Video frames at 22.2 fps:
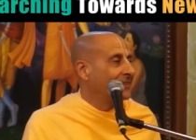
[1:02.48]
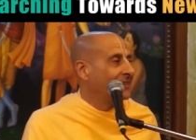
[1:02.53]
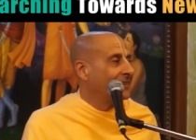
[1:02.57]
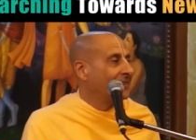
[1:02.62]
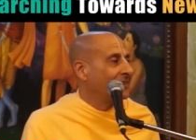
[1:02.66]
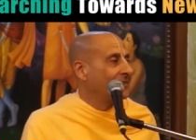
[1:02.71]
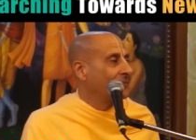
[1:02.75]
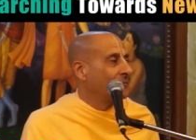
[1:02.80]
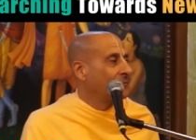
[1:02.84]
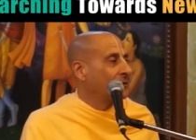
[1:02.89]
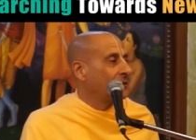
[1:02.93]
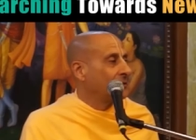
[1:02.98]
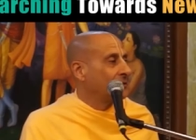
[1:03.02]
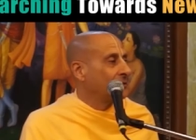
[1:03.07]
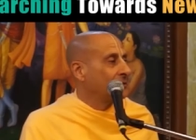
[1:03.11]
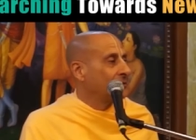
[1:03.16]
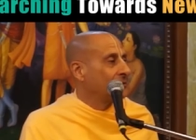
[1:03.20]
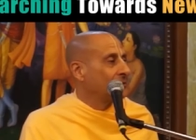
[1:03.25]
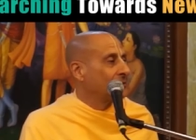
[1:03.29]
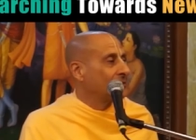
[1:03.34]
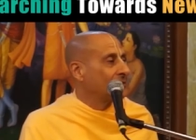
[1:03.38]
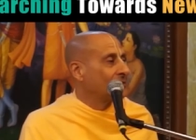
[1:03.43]
And what
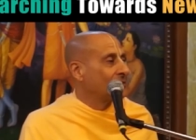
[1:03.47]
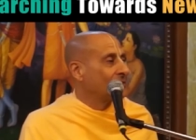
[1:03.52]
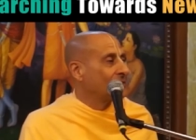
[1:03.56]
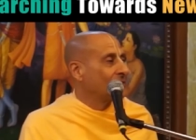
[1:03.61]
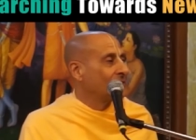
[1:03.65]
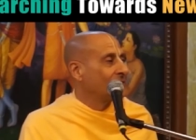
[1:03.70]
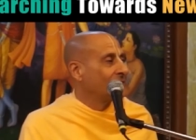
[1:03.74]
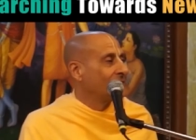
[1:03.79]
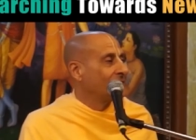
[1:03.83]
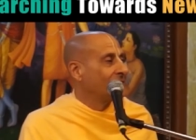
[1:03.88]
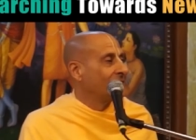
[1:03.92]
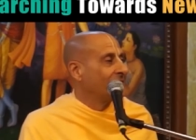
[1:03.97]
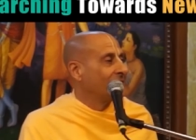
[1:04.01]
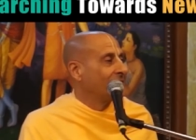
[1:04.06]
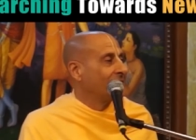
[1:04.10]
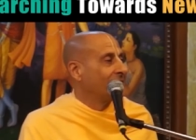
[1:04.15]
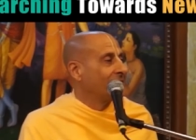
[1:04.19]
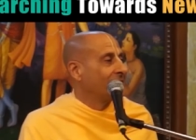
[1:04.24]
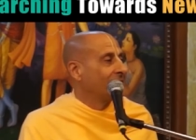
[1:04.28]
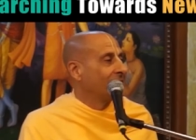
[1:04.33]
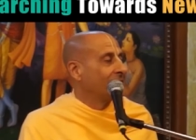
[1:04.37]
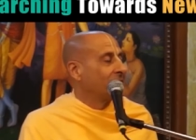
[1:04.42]
is
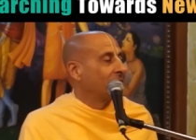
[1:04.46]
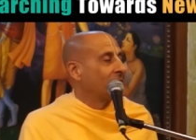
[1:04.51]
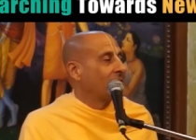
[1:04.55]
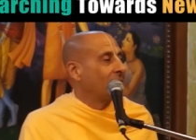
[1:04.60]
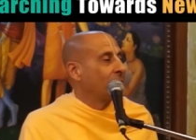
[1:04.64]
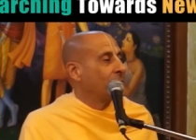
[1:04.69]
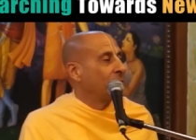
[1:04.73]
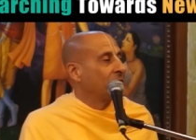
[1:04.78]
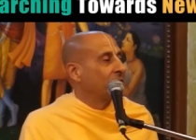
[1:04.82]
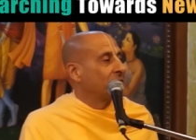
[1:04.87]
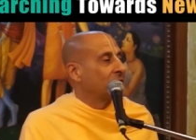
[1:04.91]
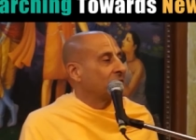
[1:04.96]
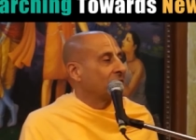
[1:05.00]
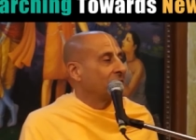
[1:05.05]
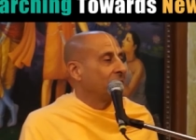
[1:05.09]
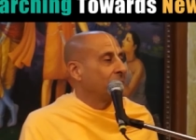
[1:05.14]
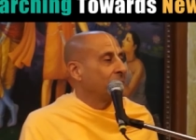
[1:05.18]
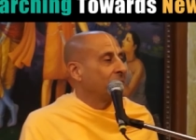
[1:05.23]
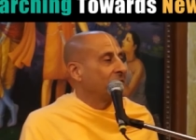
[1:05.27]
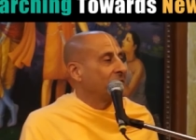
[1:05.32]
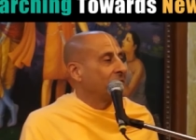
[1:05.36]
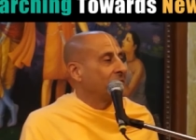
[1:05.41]
the time of
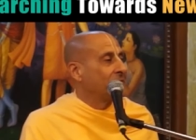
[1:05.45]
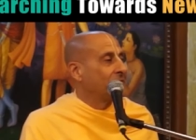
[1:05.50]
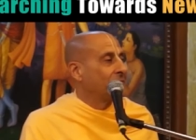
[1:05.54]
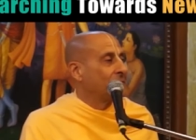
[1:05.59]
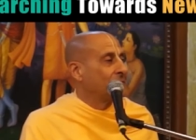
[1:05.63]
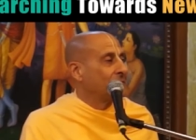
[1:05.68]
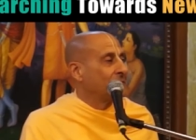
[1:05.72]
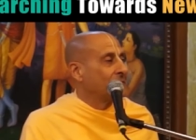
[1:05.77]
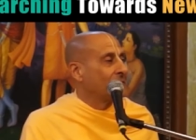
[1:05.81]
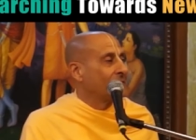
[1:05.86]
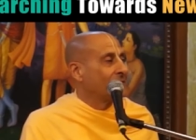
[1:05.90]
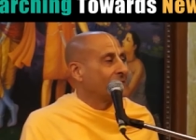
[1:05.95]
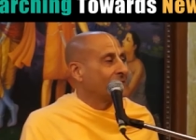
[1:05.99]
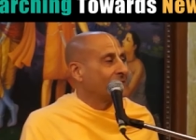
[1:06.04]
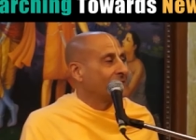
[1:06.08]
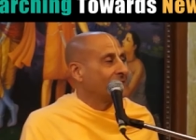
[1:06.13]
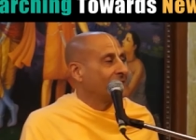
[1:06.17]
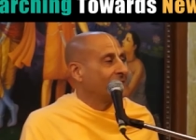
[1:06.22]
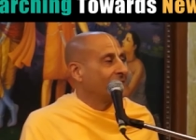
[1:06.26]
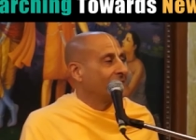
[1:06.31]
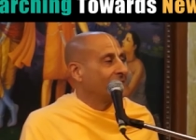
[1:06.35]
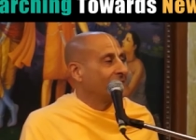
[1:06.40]
sleeping for
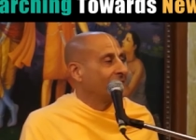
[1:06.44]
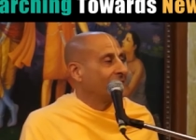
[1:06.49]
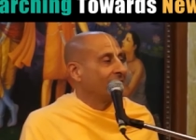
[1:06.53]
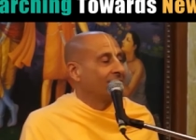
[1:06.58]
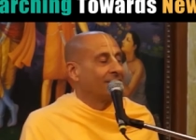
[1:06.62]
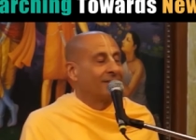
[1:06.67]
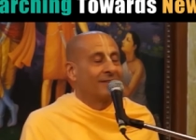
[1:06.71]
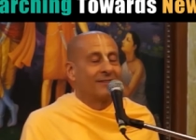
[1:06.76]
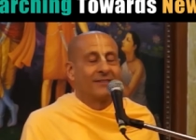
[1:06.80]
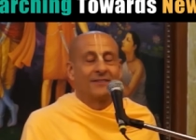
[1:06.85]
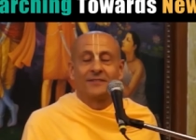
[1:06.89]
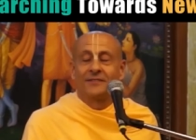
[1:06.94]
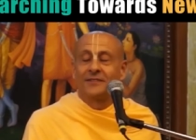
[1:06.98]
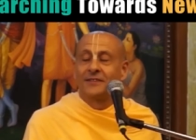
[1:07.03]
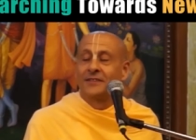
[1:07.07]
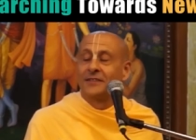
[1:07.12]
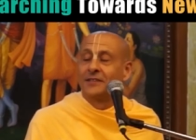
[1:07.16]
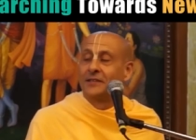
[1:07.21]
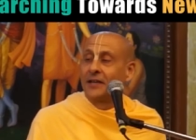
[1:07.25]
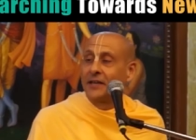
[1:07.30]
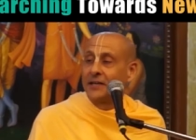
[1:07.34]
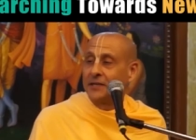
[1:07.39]

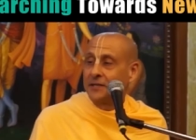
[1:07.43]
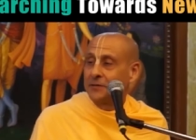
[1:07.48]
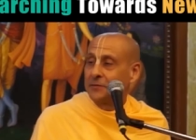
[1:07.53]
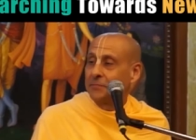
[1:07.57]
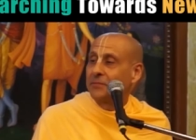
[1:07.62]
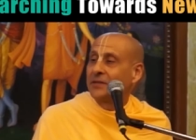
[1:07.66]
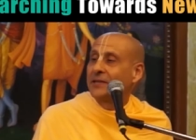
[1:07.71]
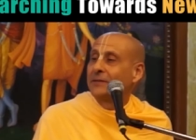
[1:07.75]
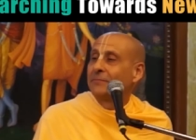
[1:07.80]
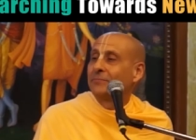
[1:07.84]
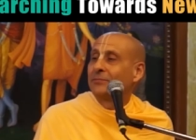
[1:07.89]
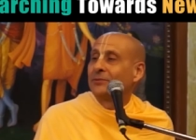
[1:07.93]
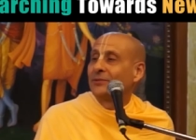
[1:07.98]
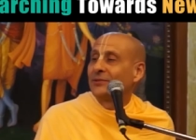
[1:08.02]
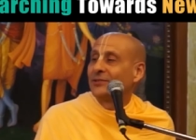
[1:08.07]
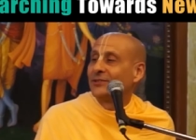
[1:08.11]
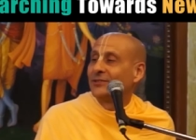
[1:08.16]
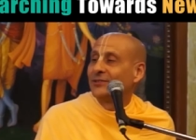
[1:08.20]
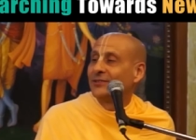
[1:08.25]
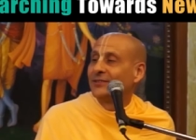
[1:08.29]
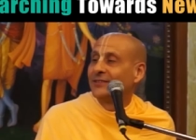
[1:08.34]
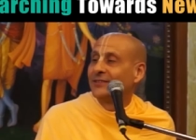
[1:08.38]
enlightened people